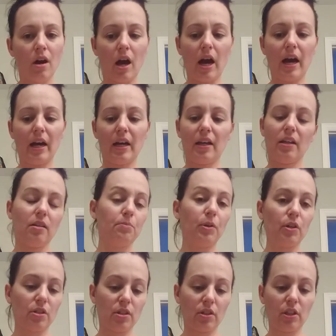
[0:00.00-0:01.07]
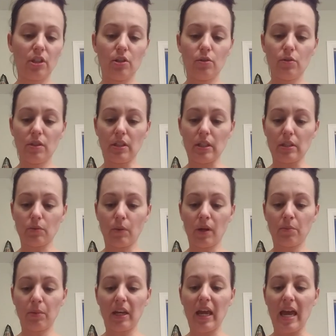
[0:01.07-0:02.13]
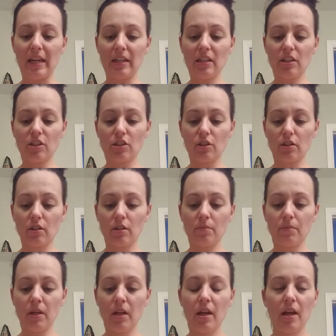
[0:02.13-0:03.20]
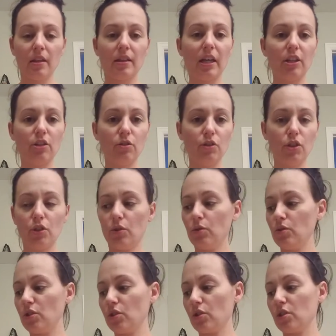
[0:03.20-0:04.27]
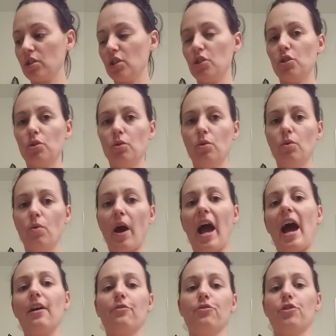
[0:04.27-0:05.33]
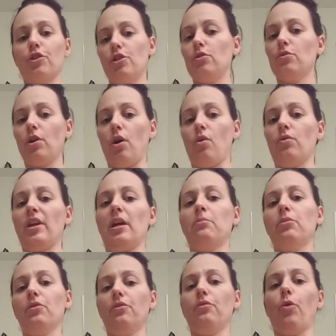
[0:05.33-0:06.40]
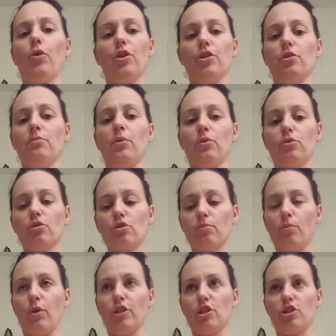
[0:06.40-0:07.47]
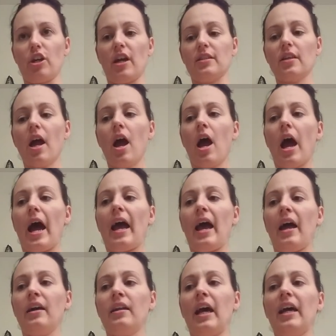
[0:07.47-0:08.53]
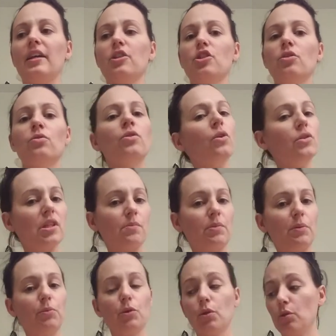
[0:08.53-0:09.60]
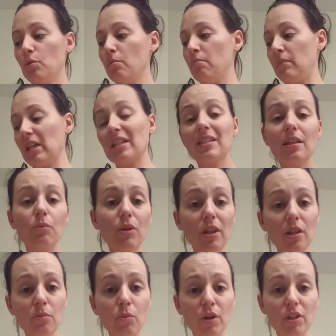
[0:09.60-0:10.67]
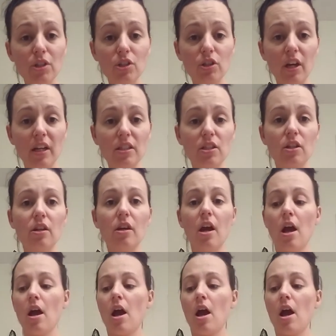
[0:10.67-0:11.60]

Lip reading: I personally use this one. But any serum that you use, you're going to do after you tone and before you moisturize. And I do know some people who mix it with their moisturizer.